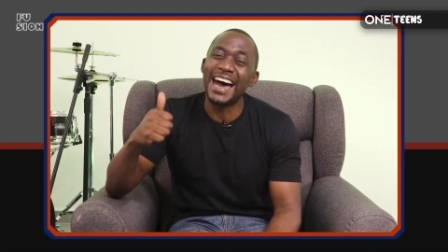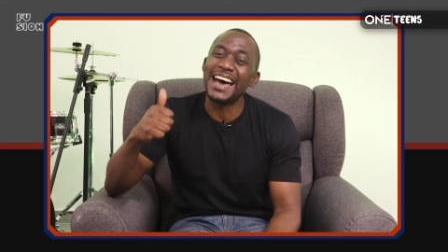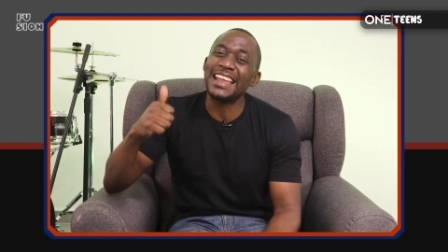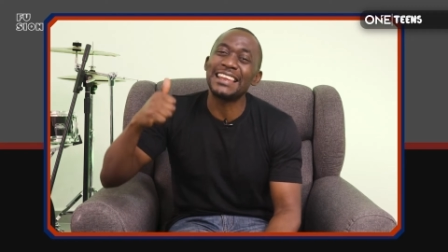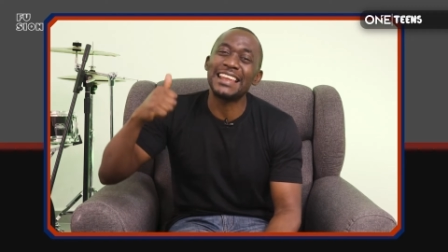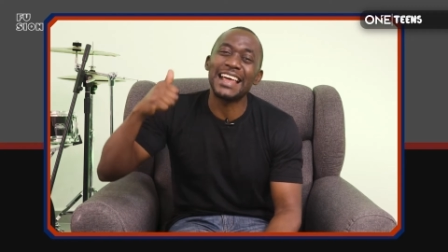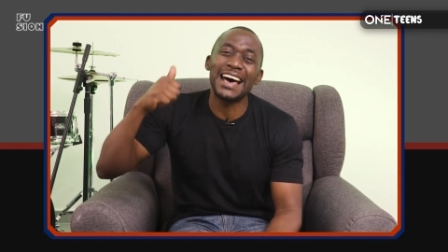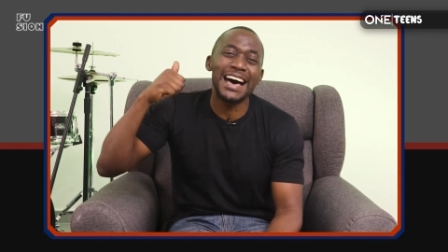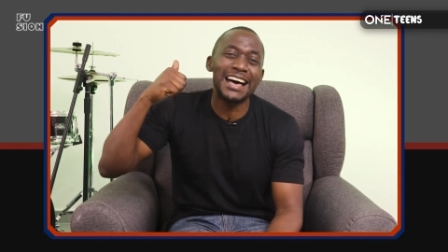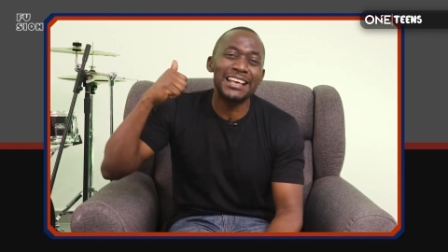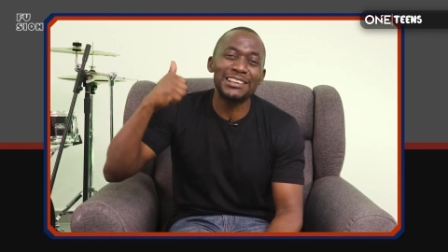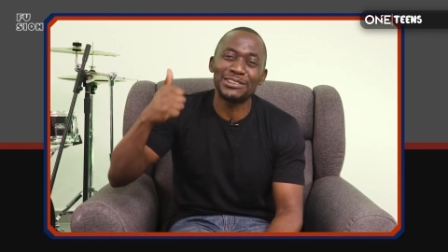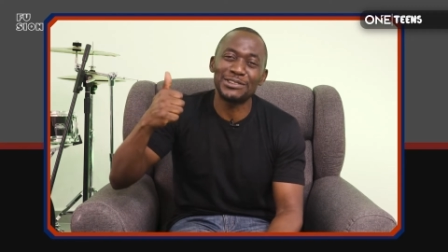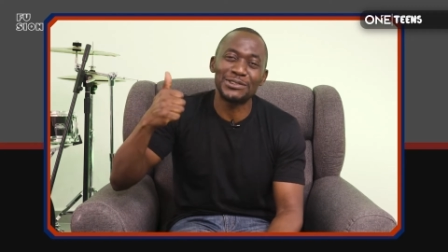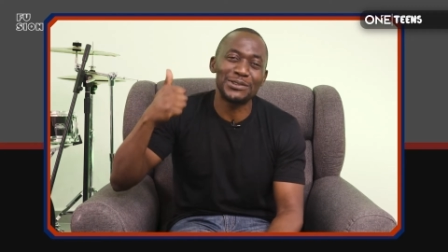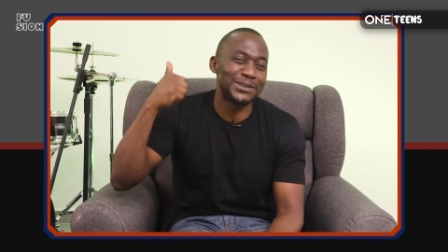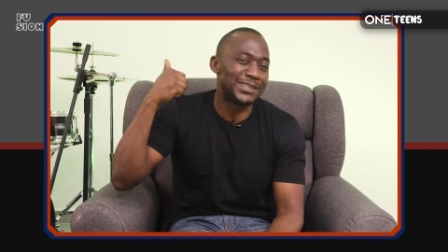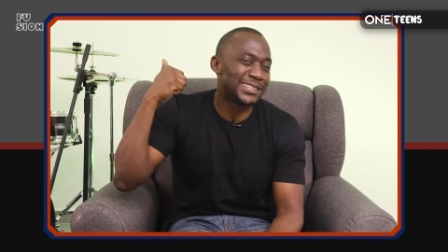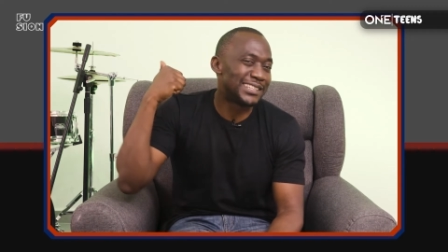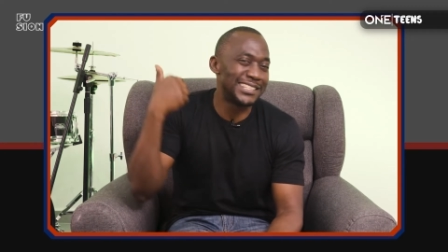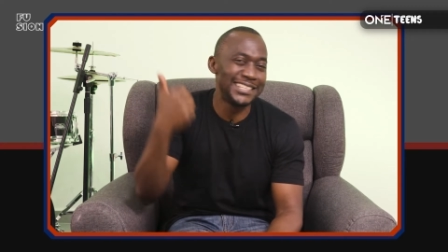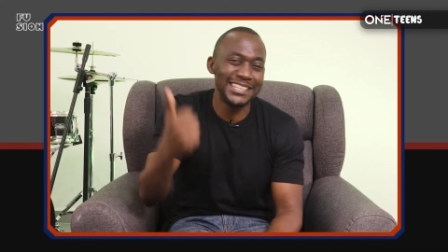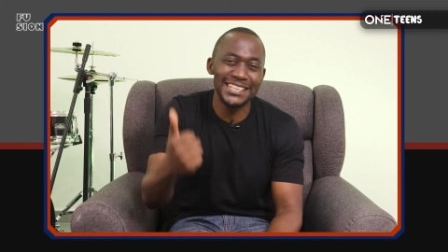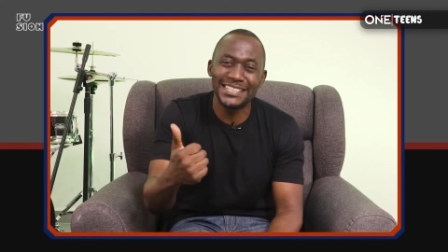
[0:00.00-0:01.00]
and as your
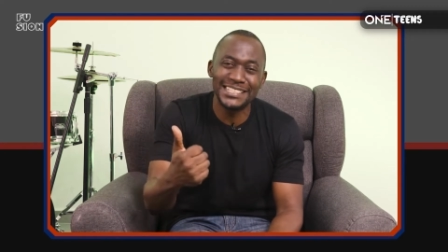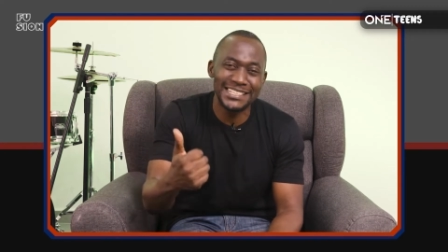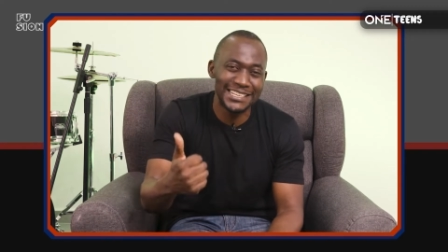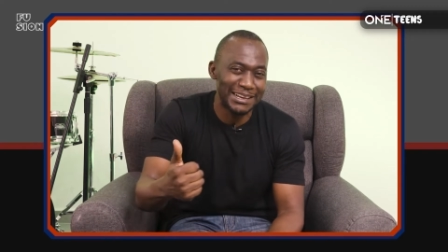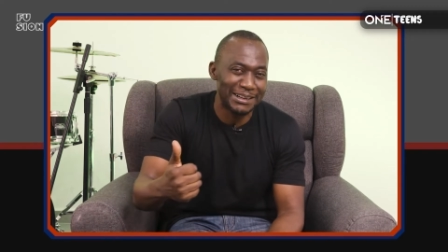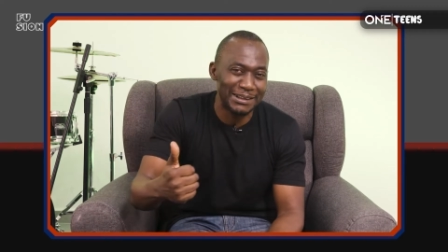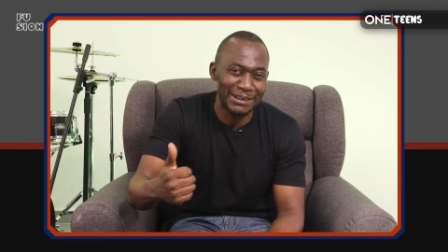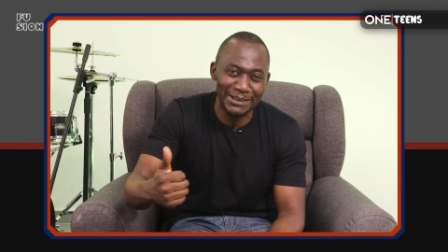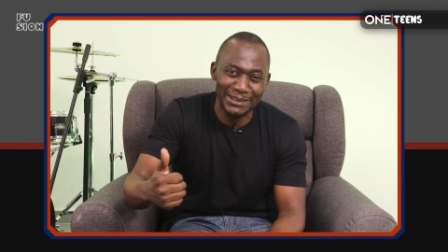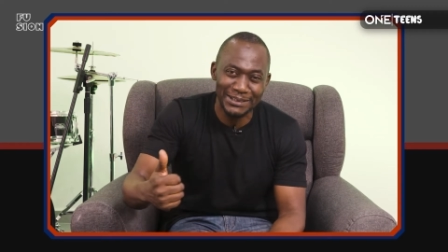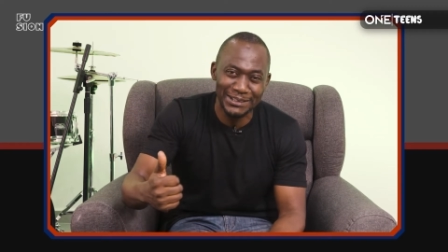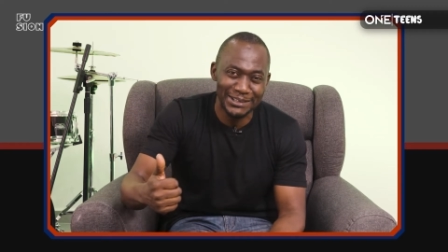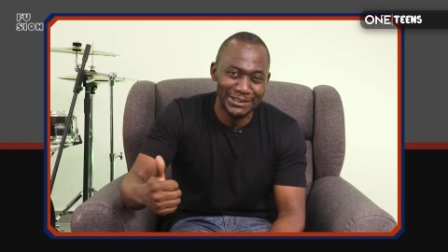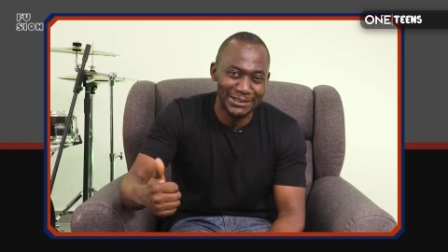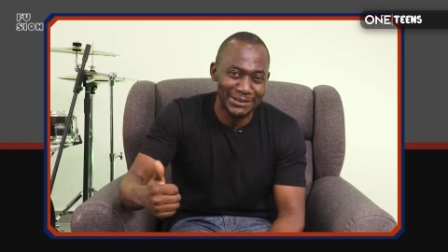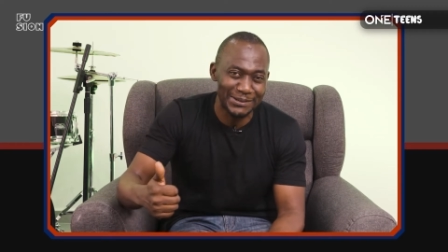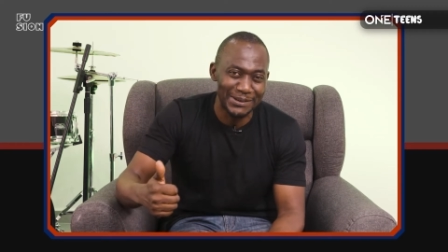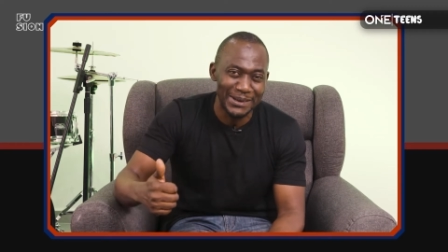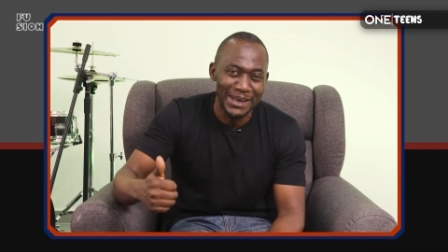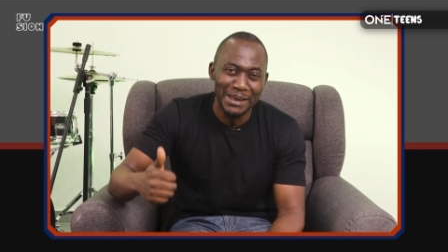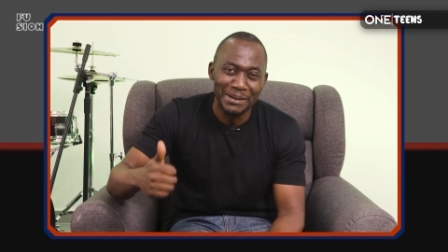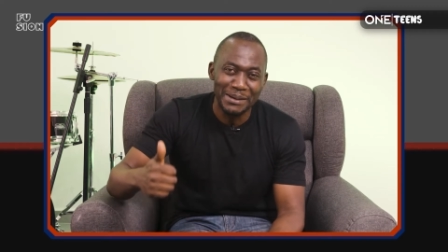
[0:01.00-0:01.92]
teacher also.